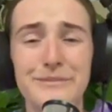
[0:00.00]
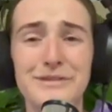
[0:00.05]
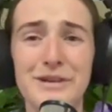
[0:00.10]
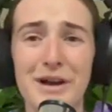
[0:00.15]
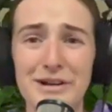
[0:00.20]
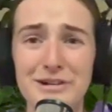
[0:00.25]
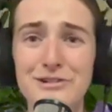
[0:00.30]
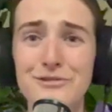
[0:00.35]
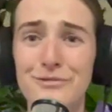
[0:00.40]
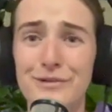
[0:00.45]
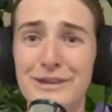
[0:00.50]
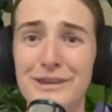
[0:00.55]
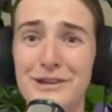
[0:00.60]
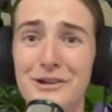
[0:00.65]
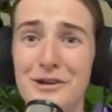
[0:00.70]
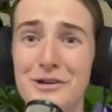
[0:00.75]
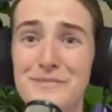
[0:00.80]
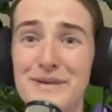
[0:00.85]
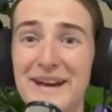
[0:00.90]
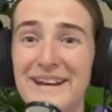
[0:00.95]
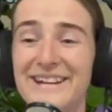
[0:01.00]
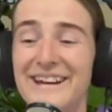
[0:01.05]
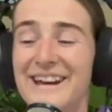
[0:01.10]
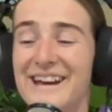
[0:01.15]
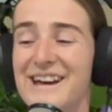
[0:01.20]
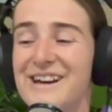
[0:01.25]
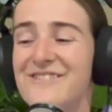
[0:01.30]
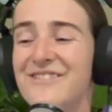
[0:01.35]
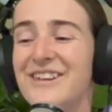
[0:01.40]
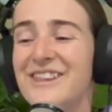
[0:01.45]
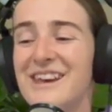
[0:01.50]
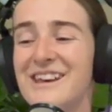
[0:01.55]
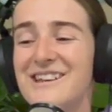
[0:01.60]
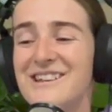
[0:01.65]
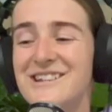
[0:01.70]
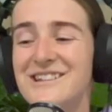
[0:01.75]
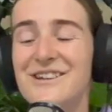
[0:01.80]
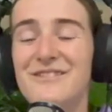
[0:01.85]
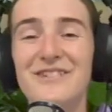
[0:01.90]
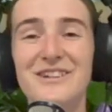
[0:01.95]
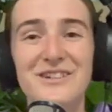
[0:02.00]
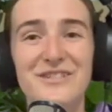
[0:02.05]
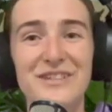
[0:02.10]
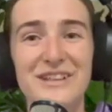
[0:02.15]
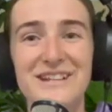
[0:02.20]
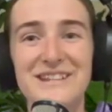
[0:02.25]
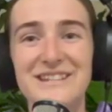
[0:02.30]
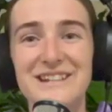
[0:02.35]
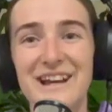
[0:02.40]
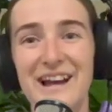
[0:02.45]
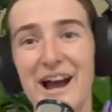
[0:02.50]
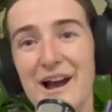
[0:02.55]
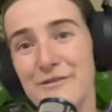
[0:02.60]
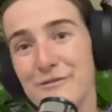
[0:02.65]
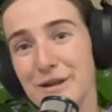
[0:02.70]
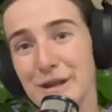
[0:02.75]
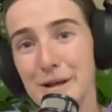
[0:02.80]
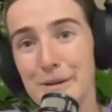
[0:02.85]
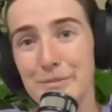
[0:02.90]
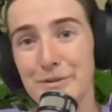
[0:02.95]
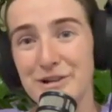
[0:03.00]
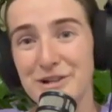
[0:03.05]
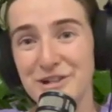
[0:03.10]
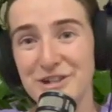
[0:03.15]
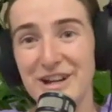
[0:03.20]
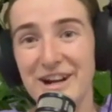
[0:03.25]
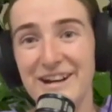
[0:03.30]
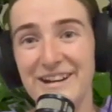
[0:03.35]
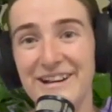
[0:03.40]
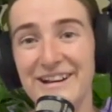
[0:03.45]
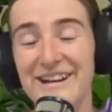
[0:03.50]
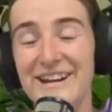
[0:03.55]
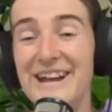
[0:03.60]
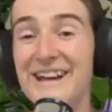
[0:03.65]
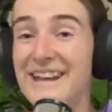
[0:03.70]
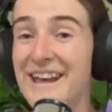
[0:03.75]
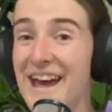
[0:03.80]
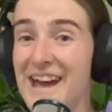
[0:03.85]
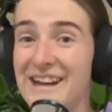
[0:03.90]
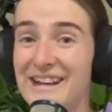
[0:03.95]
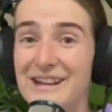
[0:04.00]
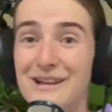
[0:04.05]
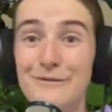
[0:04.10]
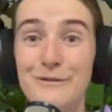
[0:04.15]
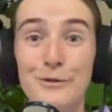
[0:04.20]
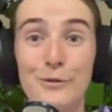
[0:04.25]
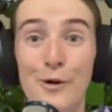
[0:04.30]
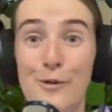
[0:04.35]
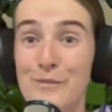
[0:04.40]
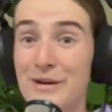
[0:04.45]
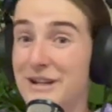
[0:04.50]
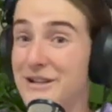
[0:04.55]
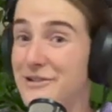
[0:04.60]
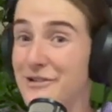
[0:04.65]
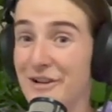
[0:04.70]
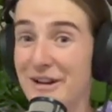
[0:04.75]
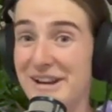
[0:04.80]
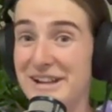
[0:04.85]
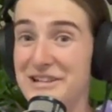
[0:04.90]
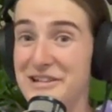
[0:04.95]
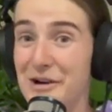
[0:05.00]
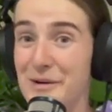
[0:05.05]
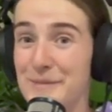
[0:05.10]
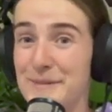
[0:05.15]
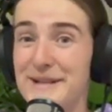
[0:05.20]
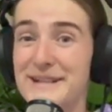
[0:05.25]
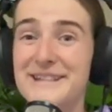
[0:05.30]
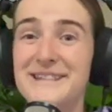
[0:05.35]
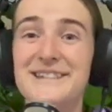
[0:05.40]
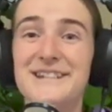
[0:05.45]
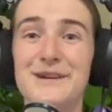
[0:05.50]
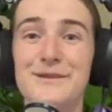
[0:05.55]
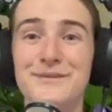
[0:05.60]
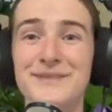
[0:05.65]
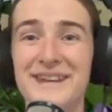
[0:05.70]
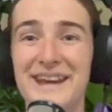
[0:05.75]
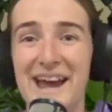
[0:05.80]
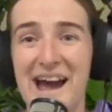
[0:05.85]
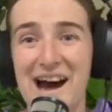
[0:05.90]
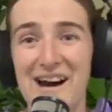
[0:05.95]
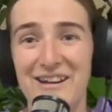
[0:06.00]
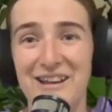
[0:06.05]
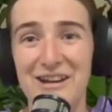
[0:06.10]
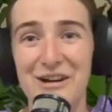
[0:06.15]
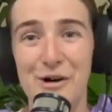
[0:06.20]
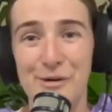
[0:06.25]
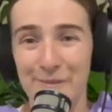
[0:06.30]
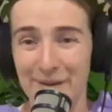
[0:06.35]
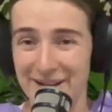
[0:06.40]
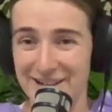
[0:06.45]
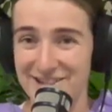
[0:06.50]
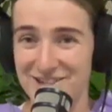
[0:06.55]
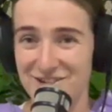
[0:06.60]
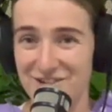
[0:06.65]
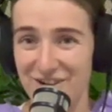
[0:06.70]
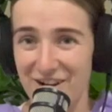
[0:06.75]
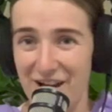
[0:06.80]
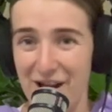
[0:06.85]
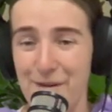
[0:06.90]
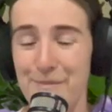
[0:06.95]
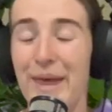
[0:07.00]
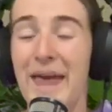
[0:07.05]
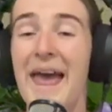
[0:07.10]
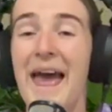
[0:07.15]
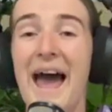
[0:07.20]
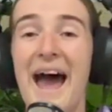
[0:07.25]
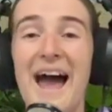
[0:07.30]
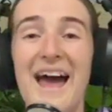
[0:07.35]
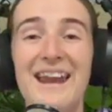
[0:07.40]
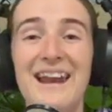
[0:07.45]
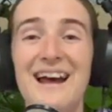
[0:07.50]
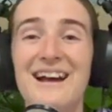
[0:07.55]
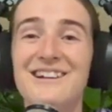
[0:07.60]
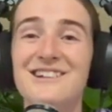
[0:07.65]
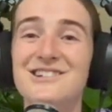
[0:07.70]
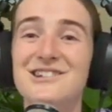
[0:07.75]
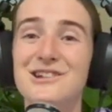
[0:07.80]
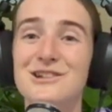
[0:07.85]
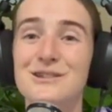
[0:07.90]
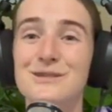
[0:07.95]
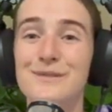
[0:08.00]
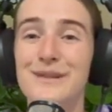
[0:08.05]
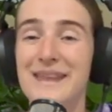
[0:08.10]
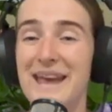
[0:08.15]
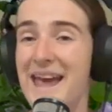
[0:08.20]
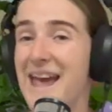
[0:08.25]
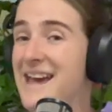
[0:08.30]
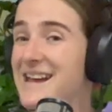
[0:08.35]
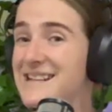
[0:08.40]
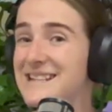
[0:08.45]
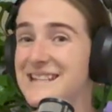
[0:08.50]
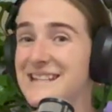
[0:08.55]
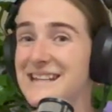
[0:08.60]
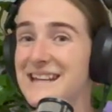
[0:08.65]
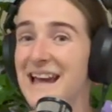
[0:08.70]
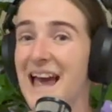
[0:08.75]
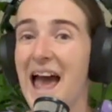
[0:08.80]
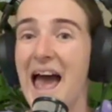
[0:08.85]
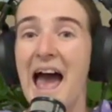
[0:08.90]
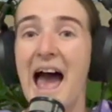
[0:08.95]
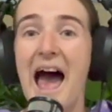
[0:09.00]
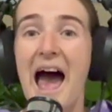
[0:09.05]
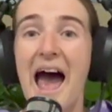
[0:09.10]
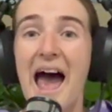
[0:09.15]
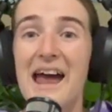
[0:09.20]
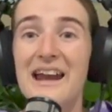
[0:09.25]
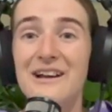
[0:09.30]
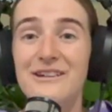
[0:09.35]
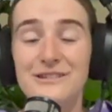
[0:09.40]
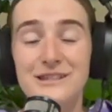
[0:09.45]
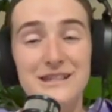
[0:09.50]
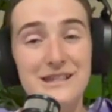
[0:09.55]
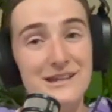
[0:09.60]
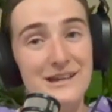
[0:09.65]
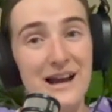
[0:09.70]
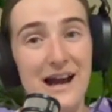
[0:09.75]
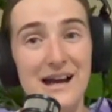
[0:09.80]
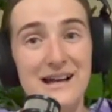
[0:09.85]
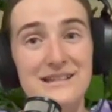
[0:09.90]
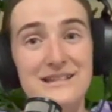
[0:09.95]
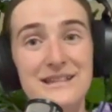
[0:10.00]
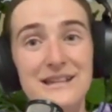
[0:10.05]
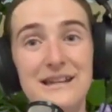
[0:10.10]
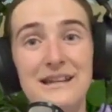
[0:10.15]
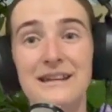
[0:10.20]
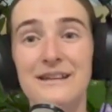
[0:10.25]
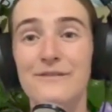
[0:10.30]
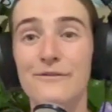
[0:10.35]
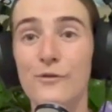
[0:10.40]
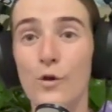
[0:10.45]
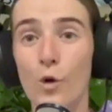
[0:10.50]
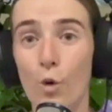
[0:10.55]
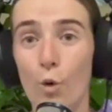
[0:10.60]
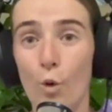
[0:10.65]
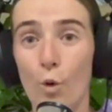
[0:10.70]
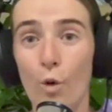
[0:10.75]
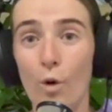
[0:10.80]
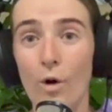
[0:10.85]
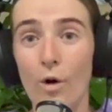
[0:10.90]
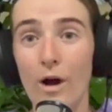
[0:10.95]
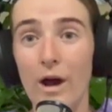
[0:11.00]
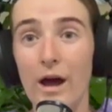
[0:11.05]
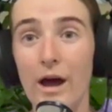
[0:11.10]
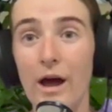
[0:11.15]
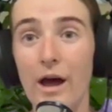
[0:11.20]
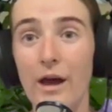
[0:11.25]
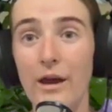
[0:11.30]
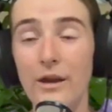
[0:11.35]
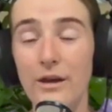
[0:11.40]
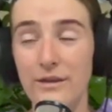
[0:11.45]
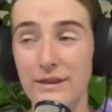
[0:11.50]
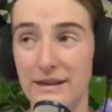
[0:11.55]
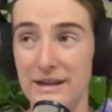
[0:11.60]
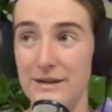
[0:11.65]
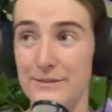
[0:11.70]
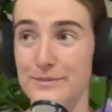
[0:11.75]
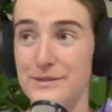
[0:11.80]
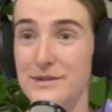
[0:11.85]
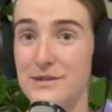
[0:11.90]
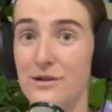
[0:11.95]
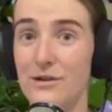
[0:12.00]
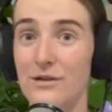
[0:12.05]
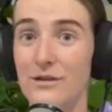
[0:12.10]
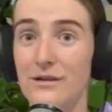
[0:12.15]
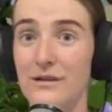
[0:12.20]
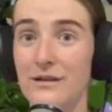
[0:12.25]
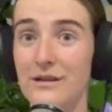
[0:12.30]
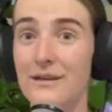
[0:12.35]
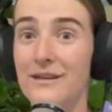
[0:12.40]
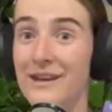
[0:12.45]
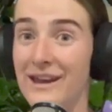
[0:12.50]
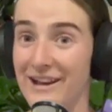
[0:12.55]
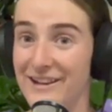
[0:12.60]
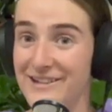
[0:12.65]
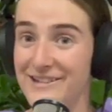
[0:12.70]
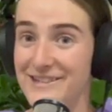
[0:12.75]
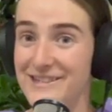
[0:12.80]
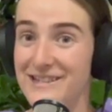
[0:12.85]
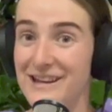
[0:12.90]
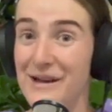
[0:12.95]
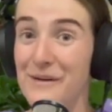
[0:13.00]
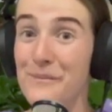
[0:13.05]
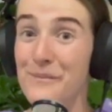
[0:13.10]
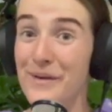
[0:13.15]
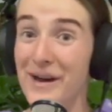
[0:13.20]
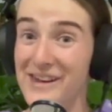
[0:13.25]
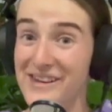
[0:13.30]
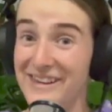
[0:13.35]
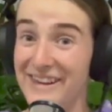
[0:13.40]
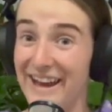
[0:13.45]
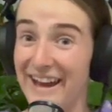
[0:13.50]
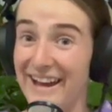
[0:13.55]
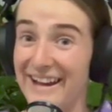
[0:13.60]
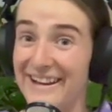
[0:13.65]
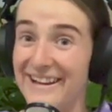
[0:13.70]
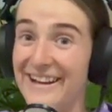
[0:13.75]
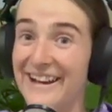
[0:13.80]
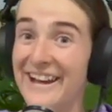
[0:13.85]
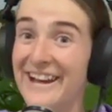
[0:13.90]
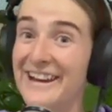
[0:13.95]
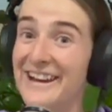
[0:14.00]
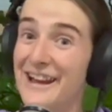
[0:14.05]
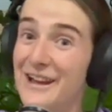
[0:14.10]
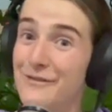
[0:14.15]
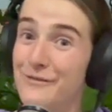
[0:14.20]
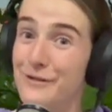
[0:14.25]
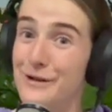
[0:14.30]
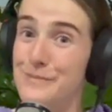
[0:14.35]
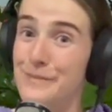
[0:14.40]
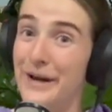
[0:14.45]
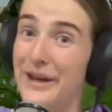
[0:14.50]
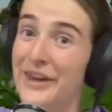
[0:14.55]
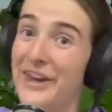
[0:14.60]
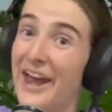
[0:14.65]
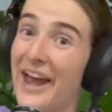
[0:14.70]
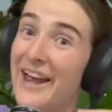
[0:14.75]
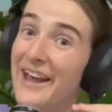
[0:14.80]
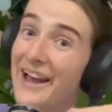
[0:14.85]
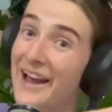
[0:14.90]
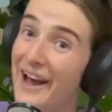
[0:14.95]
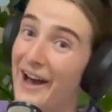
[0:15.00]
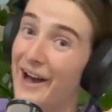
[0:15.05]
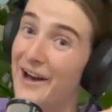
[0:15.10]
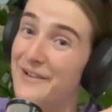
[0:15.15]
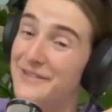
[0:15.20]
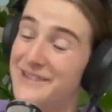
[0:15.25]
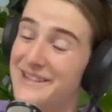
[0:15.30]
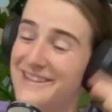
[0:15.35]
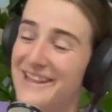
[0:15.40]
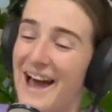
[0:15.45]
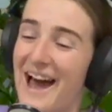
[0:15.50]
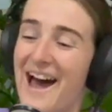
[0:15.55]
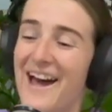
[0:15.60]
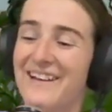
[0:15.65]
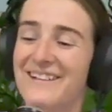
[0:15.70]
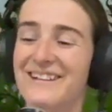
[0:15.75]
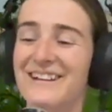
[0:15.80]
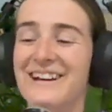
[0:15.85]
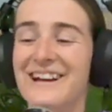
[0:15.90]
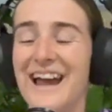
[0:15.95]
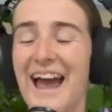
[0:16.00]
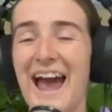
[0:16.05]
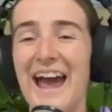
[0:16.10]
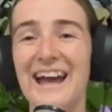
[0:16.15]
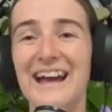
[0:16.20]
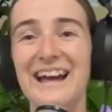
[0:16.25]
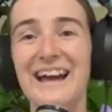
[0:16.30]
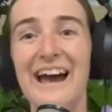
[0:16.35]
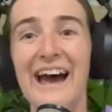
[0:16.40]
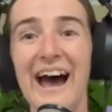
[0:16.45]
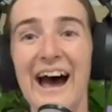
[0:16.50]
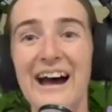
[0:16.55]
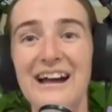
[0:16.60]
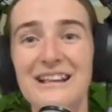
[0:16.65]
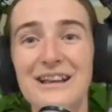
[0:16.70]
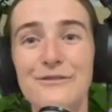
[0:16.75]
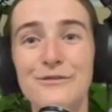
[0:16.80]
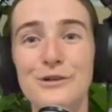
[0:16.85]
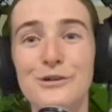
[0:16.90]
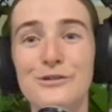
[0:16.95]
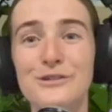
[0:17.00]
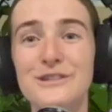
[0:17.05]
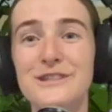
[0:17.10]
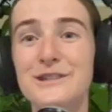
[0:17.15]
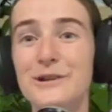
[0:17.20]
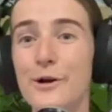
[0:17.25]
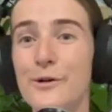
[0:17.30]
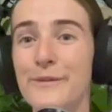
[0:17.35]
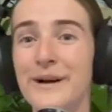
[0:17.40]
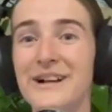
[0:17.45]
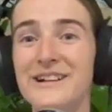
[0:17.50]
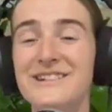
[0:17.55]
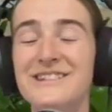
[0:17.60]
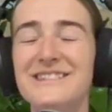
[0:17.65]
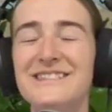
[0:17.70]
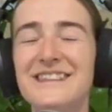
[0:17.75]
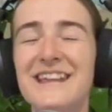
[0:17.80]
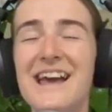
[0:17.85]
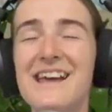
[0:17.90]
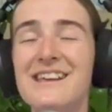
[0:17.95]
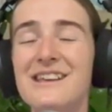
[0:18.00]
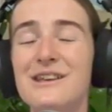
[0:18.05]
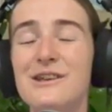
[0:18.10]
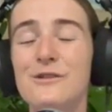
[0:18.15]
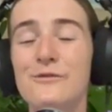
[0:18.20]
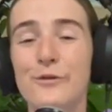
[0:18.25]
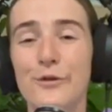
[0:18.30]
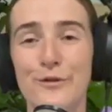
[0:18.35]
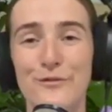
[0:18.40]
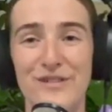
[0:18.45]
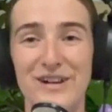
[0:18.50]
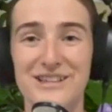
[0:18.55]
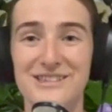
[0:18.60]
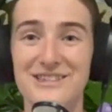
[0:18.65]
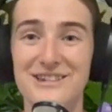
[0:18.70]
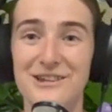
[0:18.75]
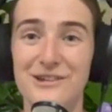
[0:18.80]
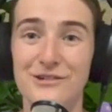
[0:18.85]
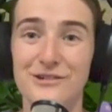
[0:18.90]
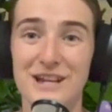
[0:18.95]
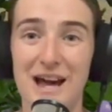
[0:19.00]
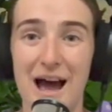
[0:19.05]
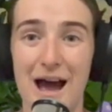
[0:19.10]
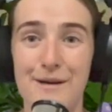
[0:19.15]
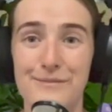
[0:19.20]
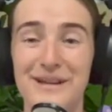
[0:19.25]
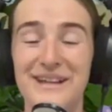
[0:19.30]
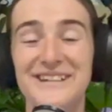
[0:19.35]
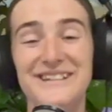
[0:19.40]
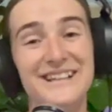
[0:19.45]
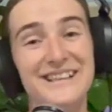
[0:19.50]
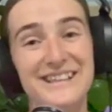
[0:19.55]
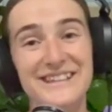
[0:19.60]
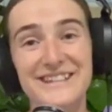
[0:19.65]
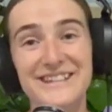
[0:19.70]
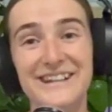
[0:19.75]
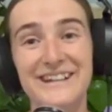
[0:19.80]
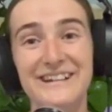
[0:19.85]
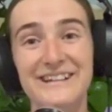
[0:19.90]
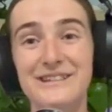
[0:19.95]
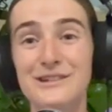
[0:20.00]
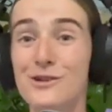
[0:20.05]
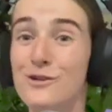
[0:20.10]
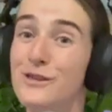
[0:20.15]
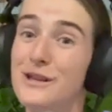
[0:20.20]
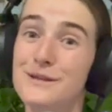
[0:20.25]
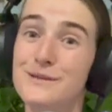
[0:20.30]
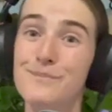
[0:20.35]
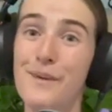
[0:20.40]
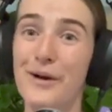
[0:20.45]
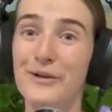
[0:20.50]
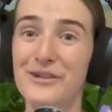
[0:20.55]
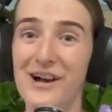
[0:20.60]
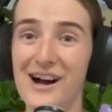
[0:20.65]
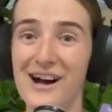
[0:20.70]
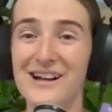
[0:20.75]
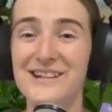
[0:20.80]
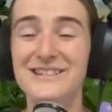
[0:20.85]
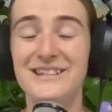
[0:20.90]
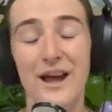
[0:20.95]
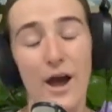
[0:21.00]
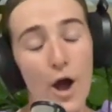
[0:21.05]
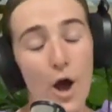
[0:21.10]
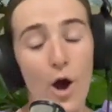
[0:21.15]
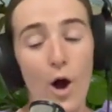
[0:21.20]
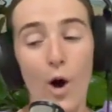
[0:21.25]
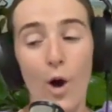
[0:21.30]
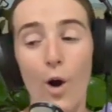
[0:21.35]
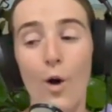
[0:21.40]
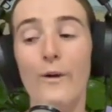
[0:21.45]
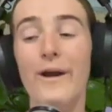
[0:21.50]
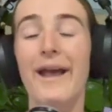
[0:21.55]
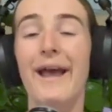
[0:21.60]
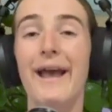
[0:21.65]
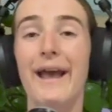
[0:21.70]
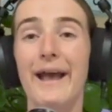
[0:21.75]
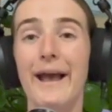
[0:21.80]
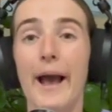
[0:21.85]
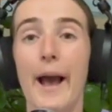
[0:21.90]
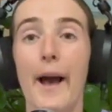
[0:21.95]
So I should really go to bed. But thank you so much for listening. I really appreciate it. Again, if you want me to do any topics, come say howdy on my Instagram at Attitudes with Andy. And I'll see you guys for another episode next Monday and every Monday after that. Okay. I love you all so much. Thank you for investing your time into listening to this podcast. Okay.